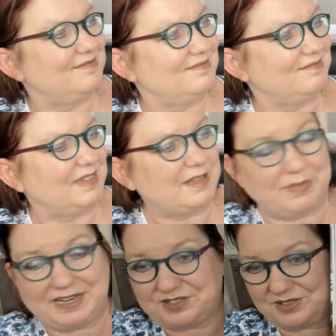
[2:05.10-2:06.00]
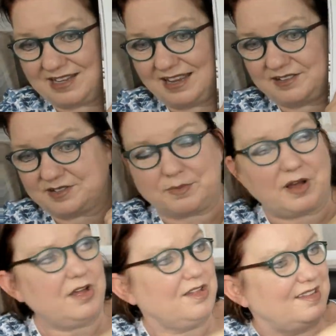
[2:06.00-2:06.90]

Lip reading: But the picture is kind of small.